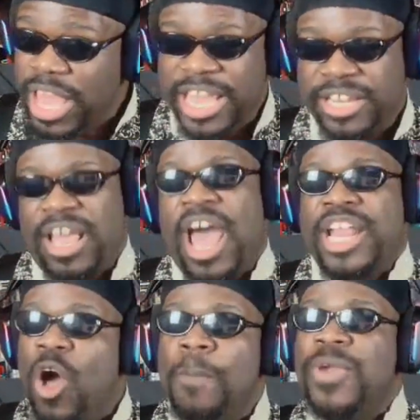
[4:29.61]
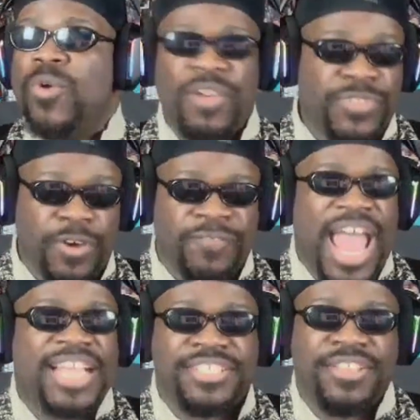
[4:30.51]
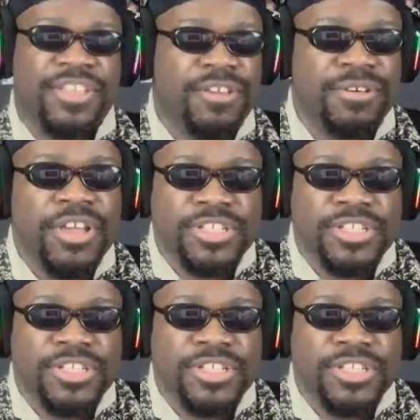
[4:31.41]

and God help you if they're faster than you.